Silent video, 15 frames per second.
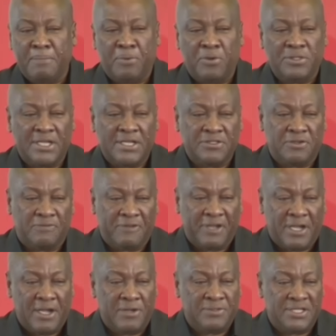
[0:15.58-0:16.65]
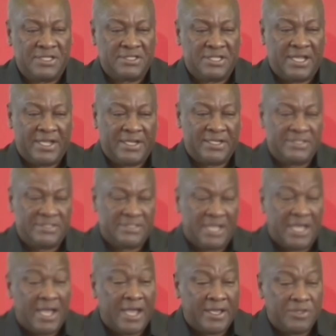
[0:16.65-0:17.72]
the importance of encounters like
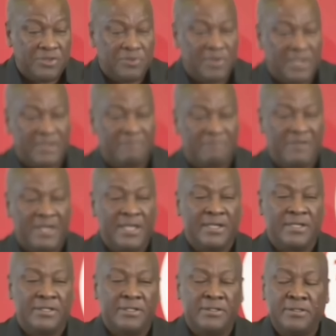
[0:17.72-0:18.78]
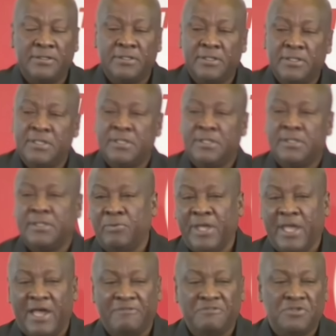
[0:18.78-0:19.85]
this are. You are the vehicle
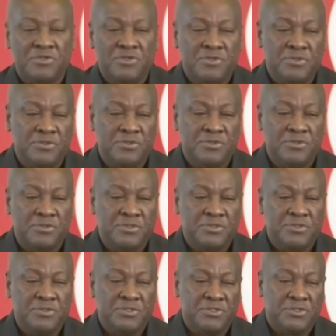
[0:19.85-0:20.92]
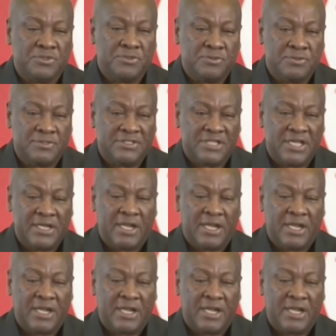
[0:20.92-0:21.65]
that we have to use